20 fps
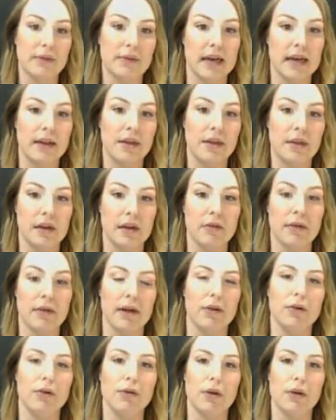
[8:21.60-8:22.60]
that
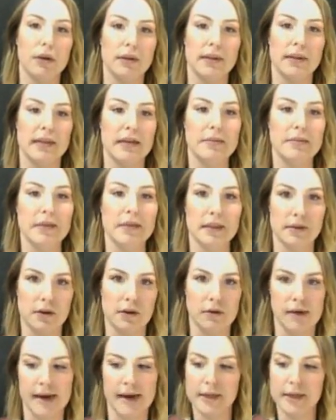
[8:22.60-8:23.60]
theoretical concept is
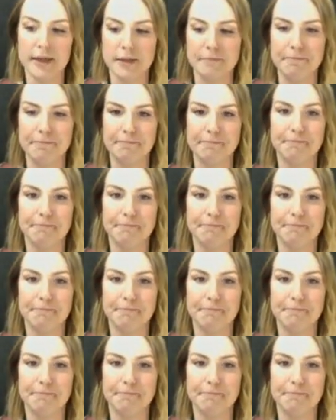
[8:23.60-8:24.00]
correct.